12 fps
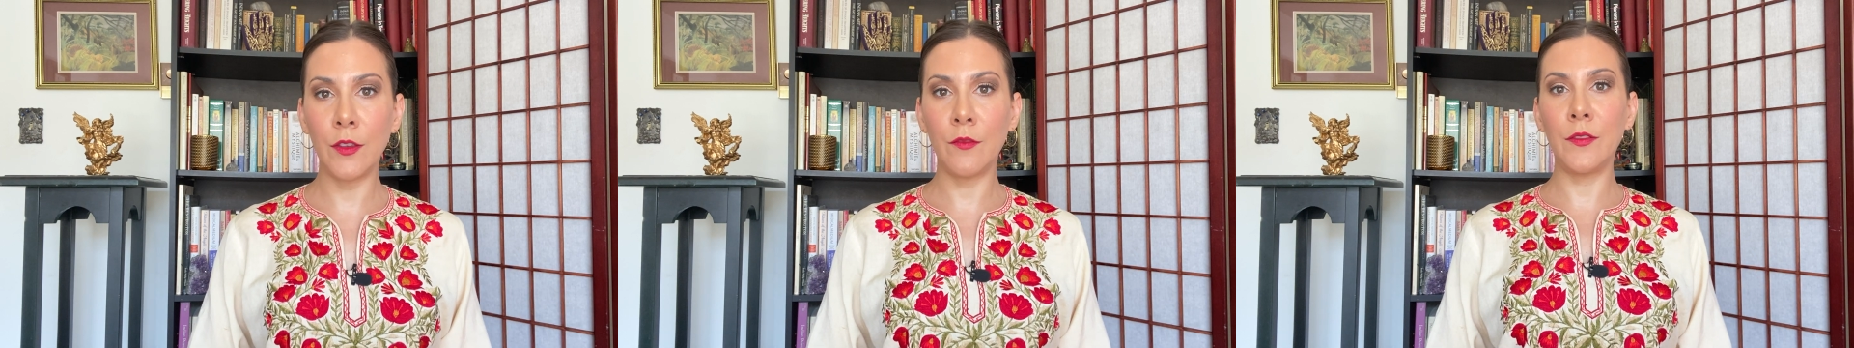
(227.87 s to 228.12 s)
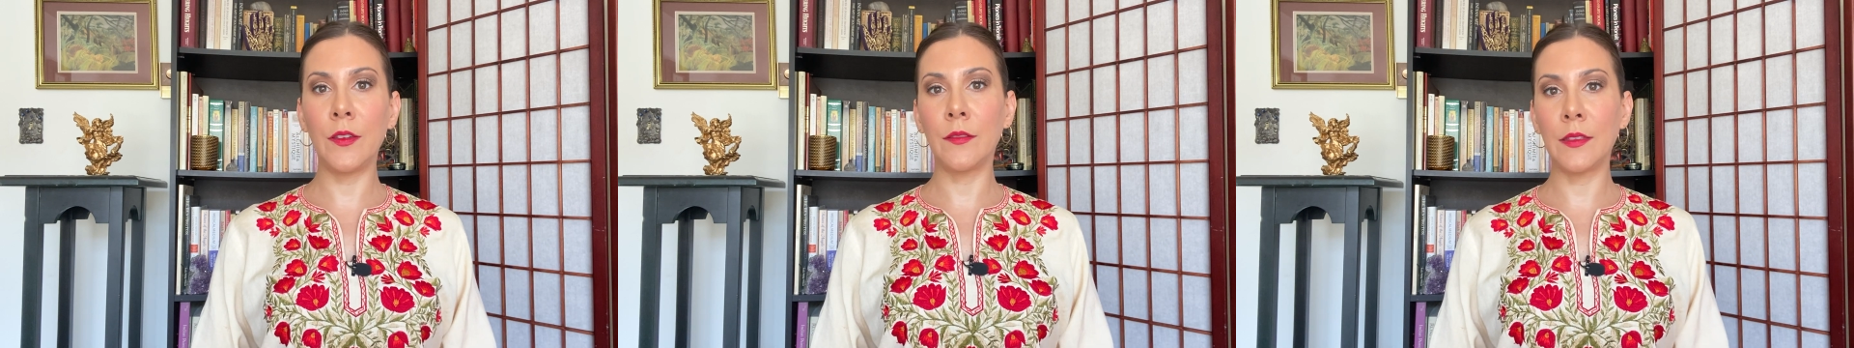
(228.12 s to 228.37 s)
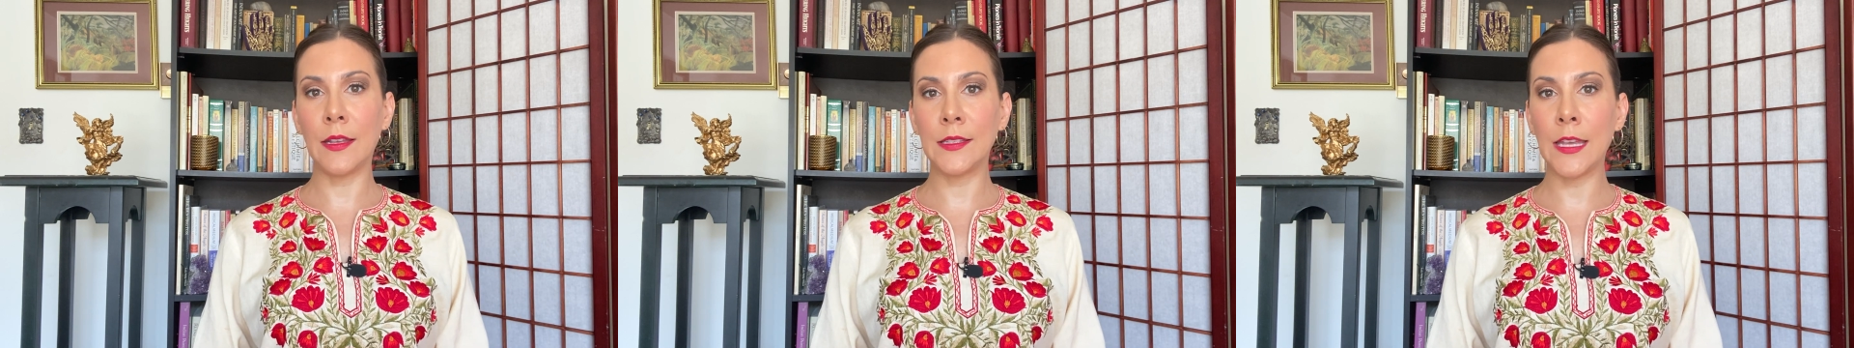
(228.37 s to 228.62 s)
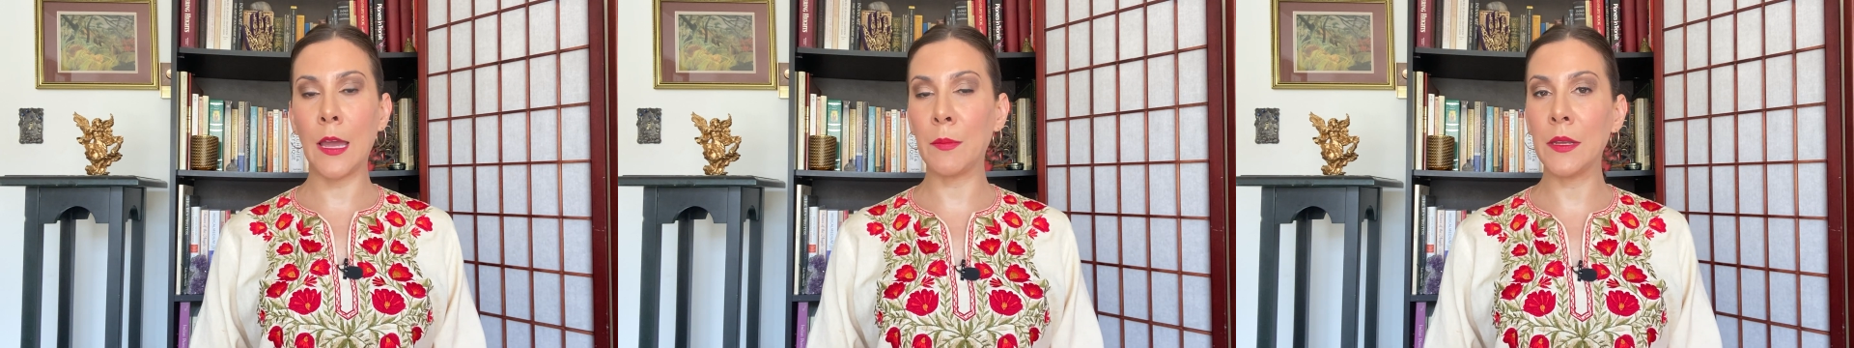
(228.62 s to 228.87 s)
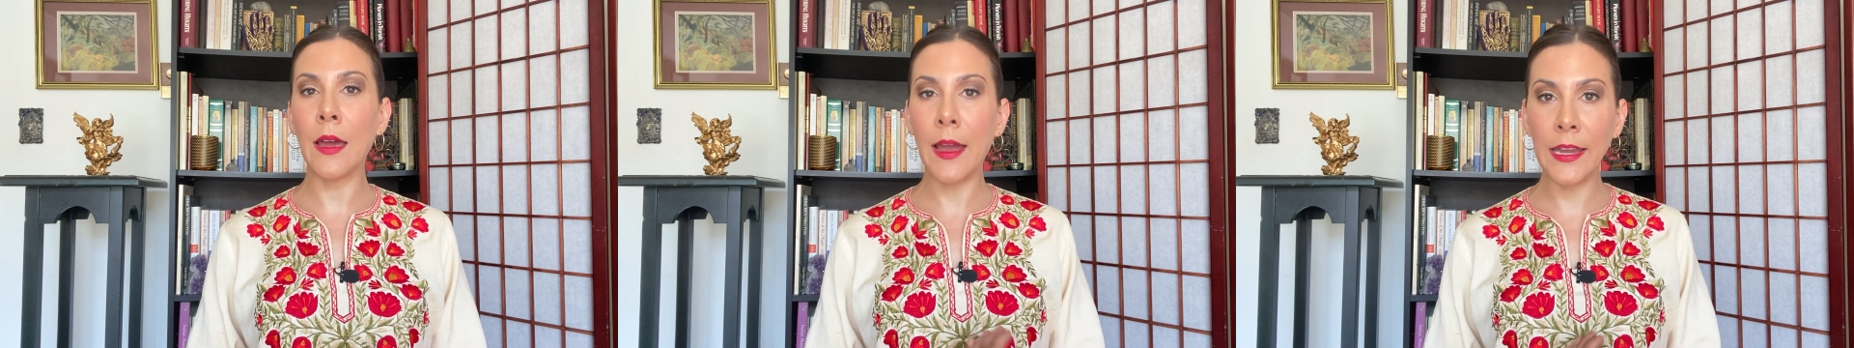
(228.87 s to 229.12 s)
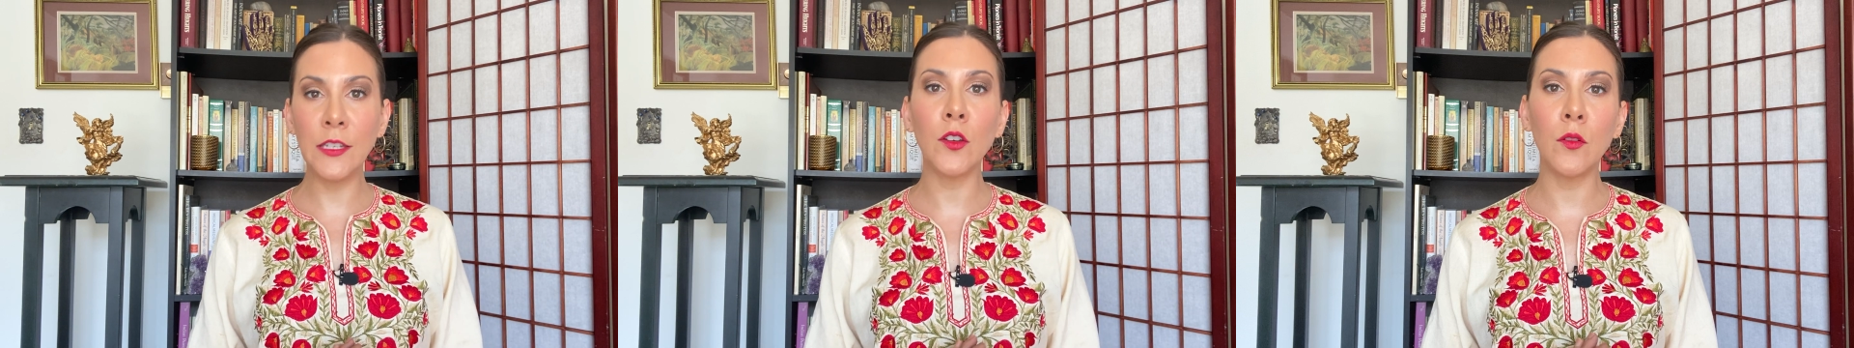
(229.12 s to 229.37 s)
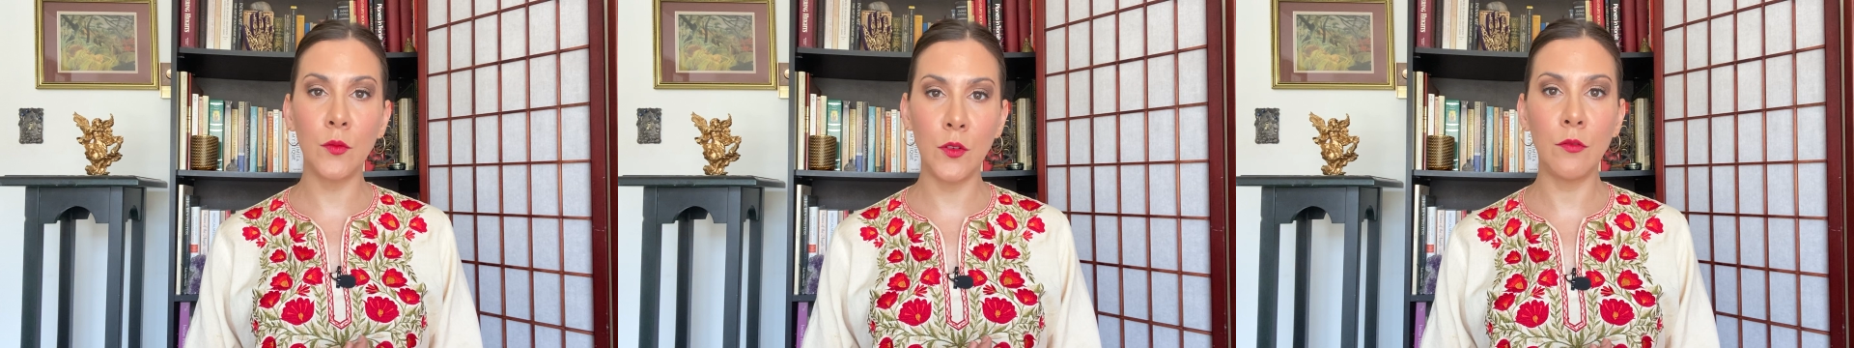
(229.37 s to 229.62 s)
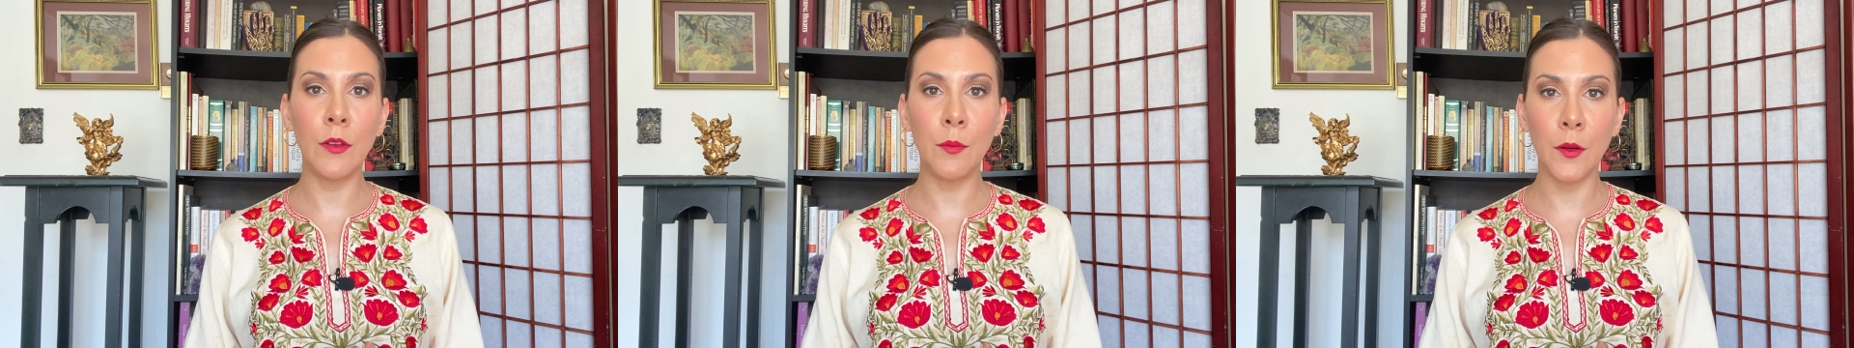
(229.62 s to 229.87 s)
you feel that that's happened. I don't
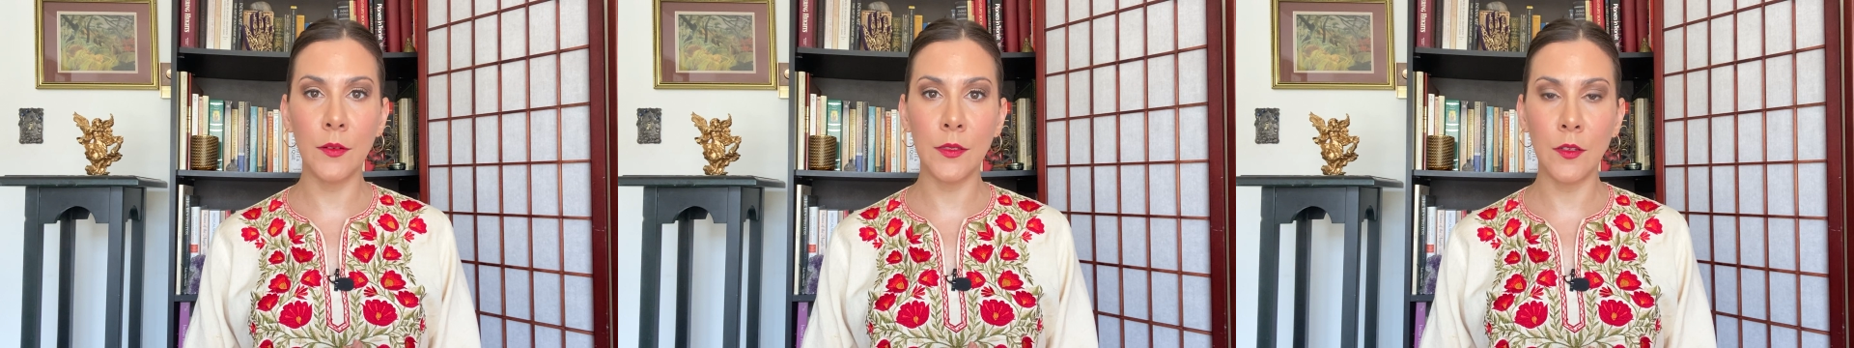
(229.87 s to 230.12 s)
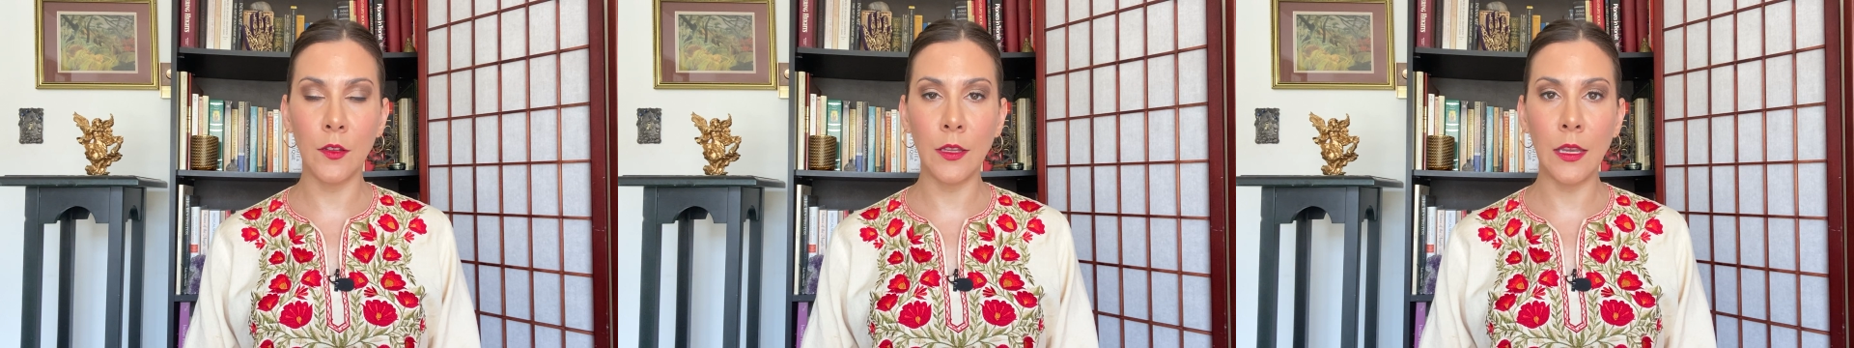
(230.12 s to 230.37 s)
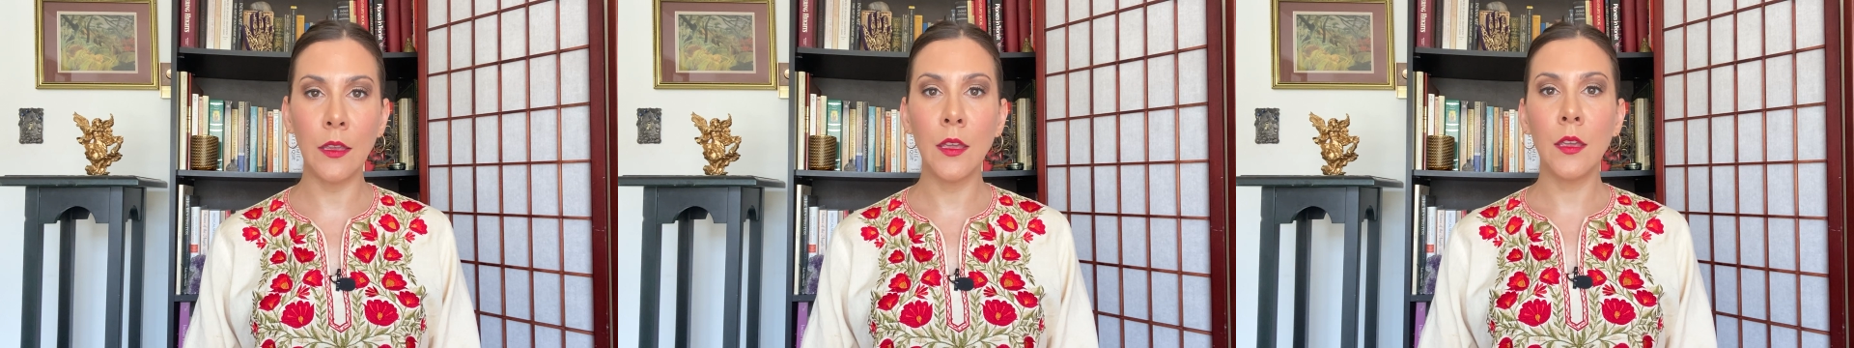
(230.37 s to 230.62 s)
do it personally.